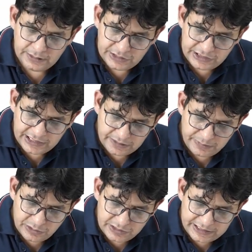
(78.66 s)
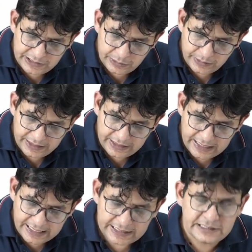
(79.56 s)
change up into C2A
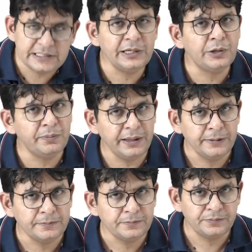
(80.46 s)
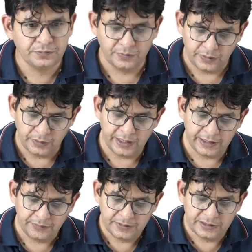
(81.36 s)
and C2B.
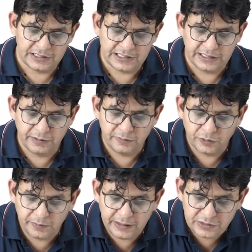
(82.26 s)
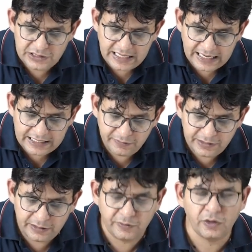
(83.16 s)
Okay, this C14B, which is
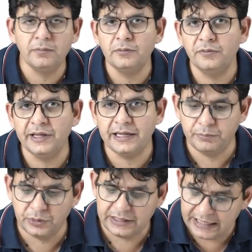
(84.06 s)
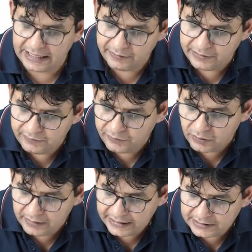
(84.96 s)
activated form, we can put that activated
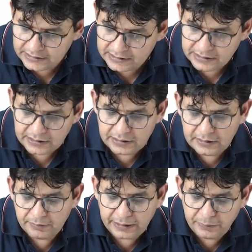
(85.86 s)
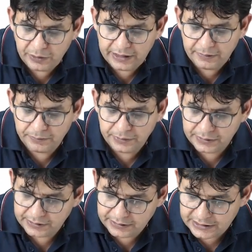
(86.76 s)
form like this by putting up
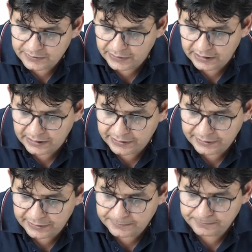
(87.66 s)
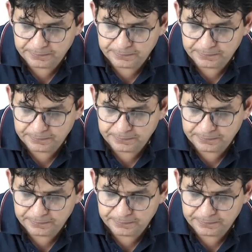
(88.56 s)
this particular